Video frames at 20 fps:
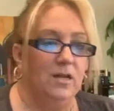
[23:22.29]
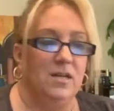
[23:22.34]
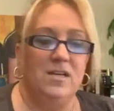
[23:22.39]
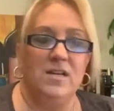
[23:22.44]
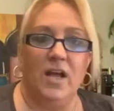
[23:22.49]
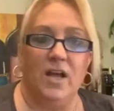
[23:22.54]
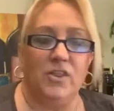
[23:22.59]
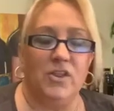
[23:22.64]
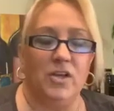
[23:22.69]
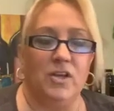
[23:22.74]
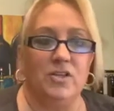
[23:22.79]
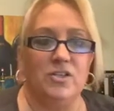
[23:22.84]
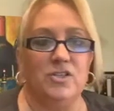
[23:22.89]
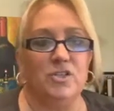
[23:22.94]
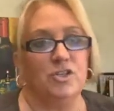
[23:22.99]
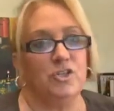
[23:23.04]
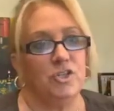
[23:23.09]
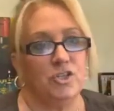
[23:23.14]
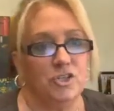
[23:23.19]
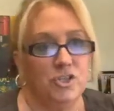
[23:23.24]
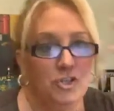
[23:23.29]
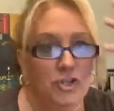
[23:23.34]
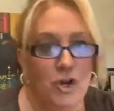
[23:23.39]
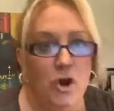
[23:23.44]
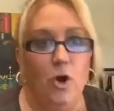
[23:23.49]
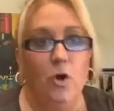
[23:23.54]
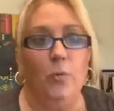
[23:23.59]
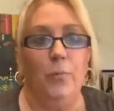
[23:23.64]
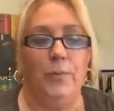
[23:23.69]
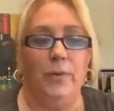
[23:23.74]
Nothing, because there's just
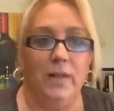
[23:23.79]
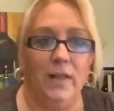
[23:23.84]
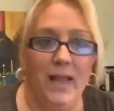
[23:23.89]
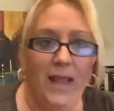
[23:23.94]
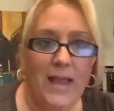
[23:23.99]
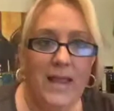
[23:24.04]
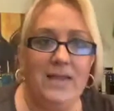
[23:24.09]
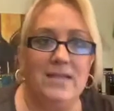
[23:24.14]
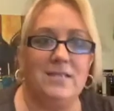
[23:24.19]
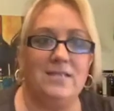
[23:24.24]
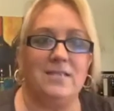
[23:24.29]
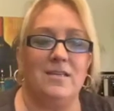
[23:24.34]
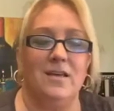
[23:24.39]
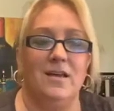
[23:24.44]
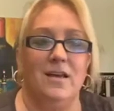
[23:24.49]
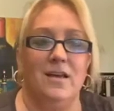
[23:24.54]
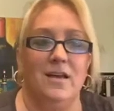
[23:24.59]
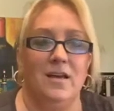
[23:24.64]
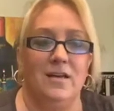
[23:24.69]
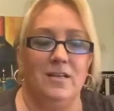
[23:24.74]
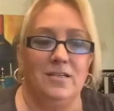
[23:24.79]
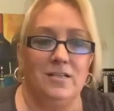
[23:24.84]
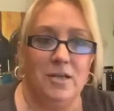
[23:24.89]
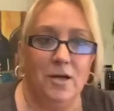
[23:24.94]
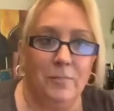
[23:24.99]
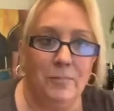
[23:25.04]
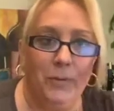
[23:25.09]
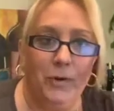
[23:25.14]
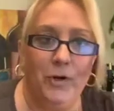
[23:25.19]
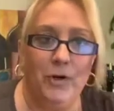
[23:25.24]
no place
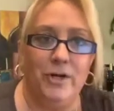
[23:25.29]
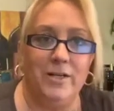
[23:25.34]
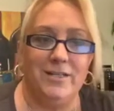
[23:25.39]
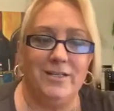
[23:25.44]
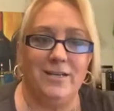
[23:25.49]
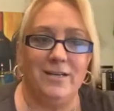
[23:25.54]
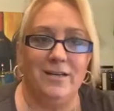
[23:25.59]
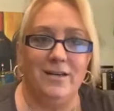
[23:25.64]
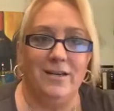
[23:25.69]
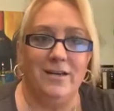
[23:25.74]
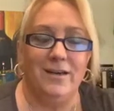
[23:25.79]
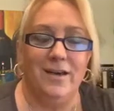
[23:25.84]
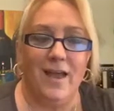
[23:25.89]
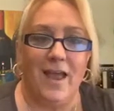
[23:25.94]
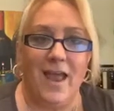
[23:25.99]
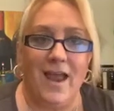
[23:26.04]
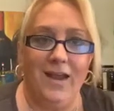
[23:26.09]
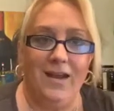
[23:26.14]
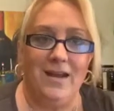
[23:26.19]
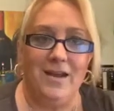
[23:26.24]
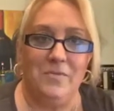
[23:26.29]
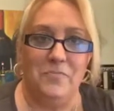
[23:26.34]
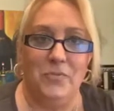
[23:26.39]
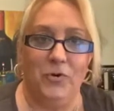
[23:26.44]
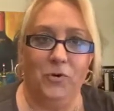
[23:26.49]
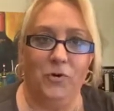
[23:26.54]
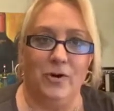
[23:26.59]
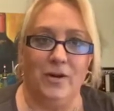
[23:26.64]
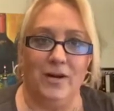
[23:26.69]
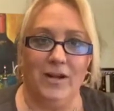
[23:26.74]
to put any
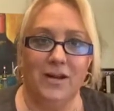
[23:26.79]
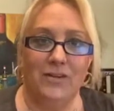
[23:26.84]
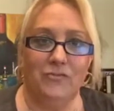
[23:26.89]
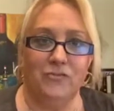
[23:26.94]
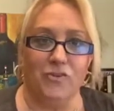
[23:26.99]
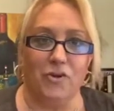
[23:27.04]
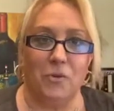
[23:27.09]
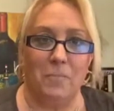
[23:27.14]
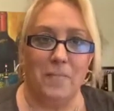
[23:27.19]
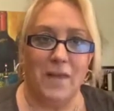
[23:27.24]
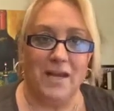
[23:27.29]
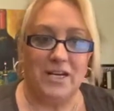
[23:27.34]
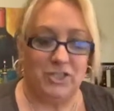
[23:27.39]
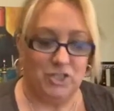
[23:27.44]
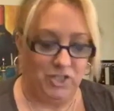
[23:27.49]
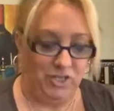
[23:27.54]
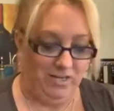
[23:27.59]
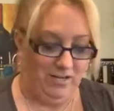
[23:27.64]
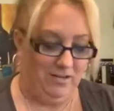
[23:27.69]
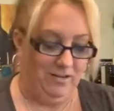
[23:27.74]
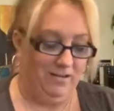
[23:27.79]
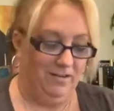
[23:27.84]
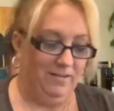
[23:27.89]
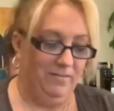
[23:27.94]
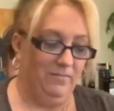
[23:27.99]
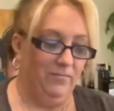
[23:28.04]
more information.